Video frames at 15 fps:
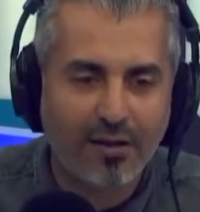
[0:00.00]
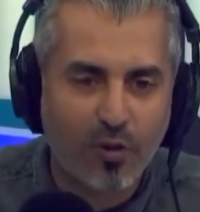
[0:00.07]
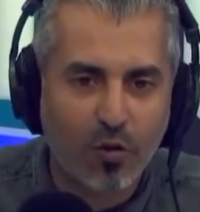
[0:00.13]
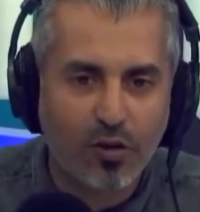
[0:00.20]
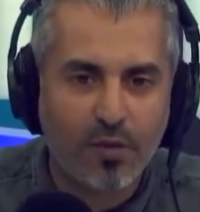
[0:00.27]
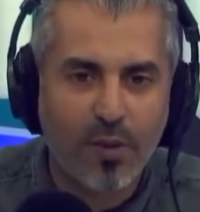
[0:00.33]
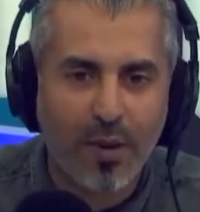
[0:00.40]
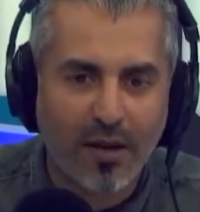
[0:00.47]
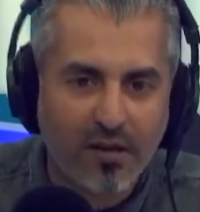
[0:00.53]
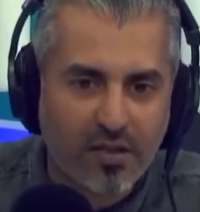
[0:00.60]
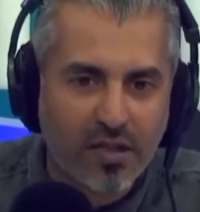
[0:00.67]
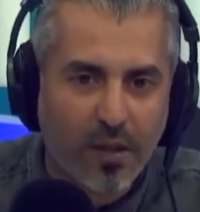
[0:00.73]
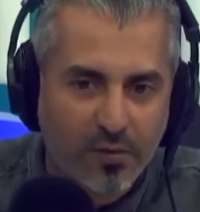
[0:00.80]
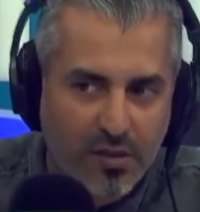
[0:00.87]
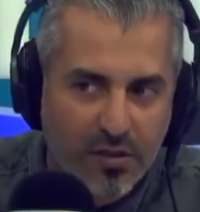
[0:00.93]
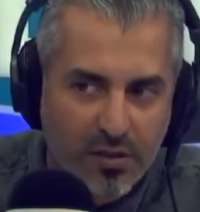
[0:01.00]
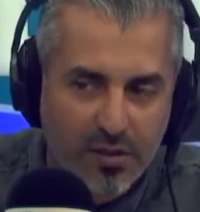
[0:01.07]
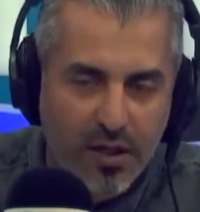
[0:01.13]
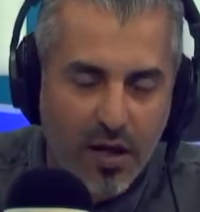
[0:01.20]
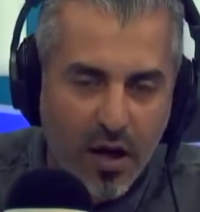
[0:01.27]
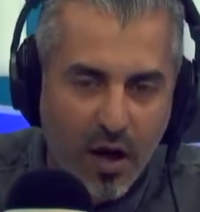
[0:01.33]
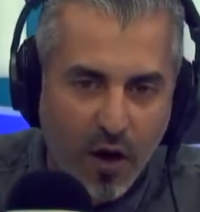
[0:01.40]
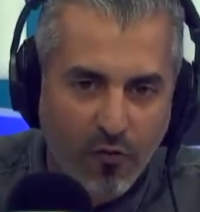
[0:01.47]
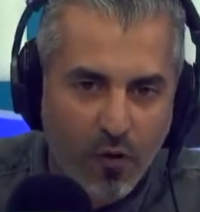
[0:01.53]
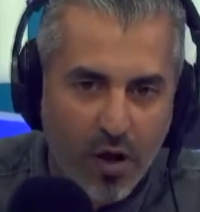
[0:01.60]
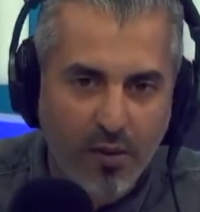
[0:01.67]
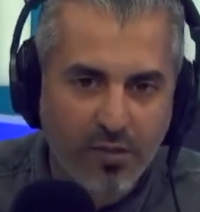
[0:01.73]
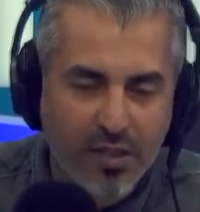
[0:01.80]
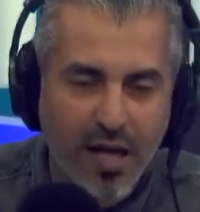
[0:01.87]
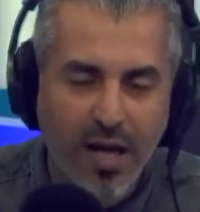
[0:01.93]
talk to me about the substance of what
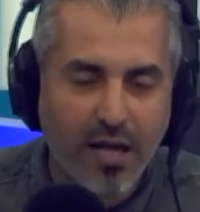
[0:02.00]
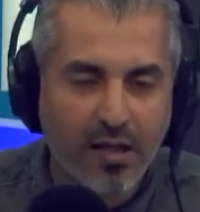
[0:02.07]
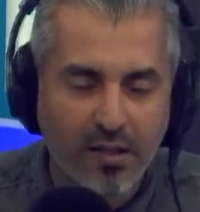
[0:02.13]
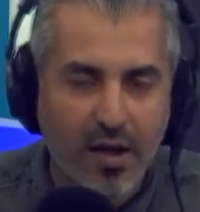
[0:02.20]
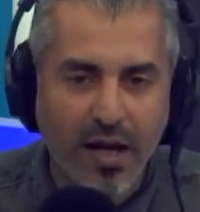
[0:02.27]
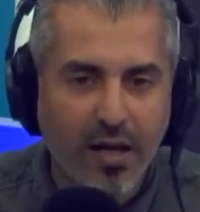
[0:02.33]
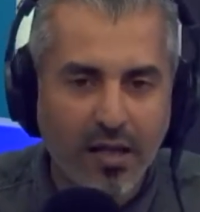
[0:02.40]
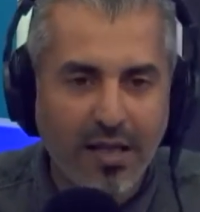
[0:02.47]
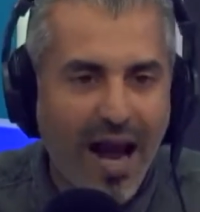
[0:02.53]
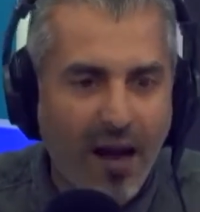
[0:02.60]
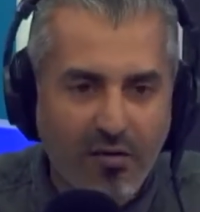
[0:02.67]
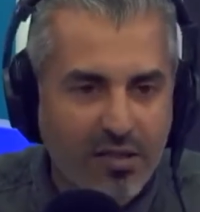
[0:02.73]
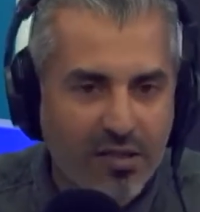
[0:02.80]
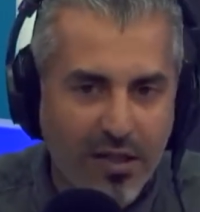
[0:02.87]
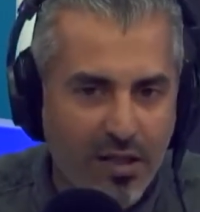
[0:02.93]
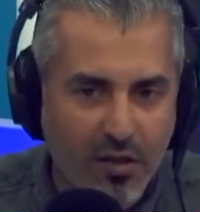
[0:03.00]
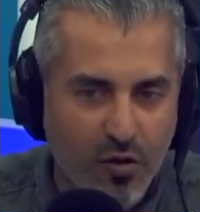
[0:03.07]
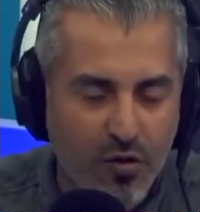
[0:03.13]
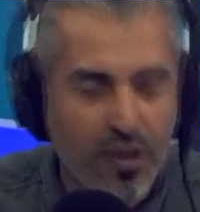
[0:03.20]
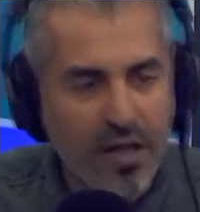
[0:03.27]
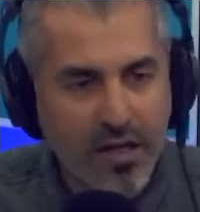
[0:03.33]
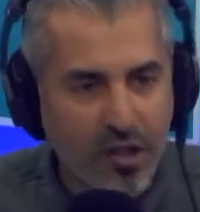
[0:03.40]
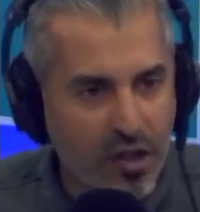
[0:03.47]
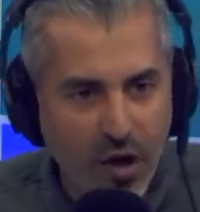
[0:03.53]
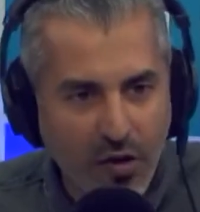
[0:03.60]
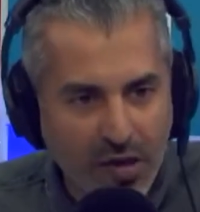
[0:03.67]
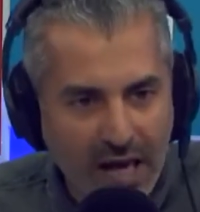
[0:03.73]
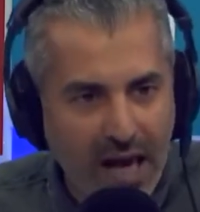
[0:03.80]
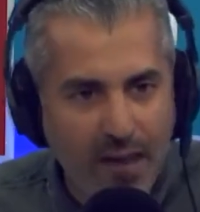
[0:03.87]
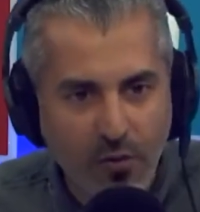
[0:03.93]
I'm saying, because I can guarantee you
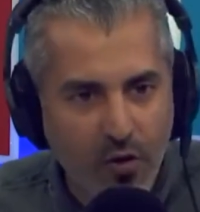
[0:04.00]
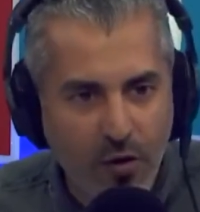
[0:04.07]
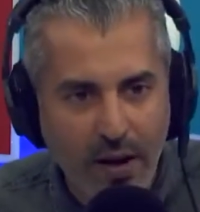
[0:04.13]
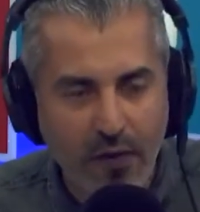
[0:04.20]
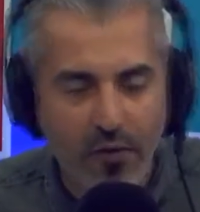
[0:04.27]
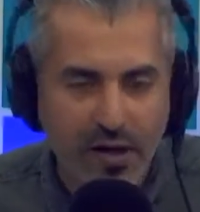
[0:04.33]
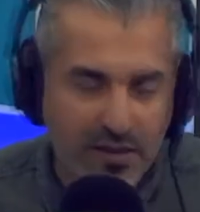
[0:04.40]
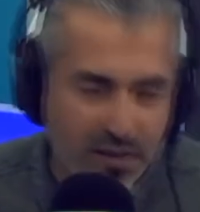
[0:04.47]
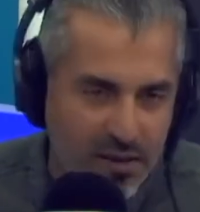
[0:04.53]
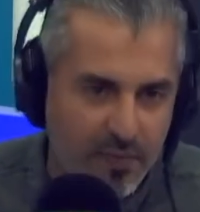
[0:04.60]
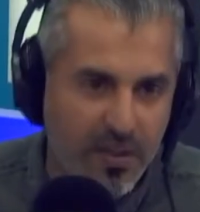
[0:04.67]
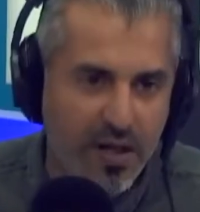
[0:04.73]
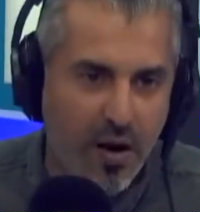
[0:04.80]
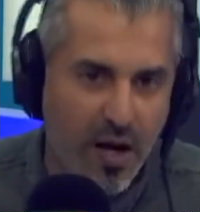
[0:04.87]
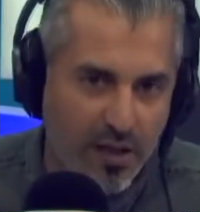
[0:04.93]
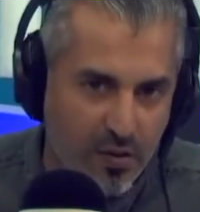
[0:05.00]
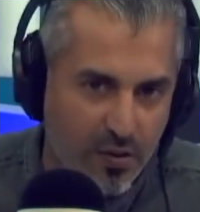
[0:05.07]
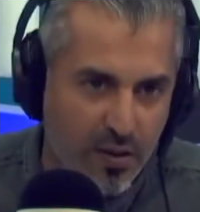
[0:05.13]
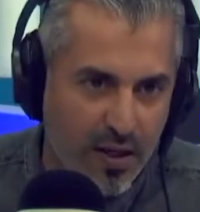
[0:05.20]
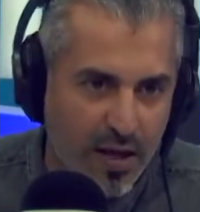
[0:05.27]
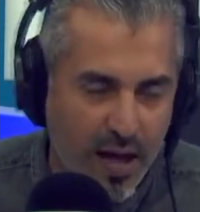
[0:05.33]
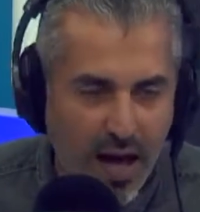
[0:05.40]
don't care more about racism than I do.